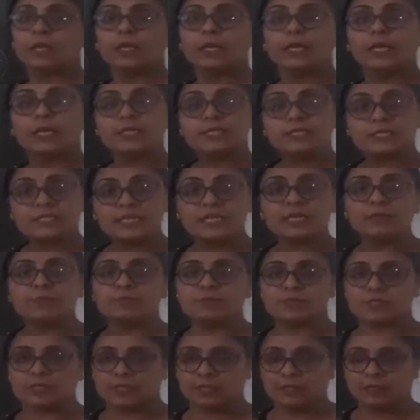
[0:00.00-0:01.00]
It
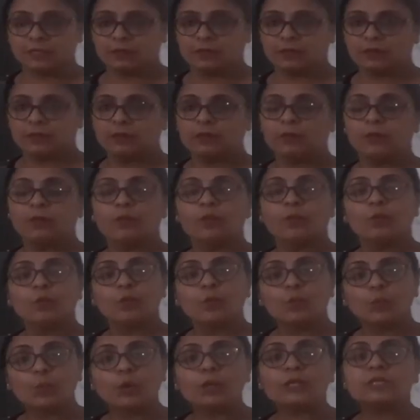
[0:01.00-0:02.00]
seems.
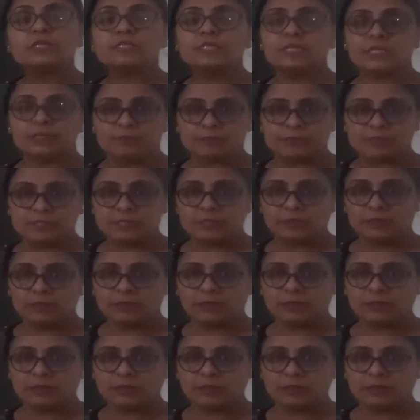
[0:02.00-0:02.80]
What seems?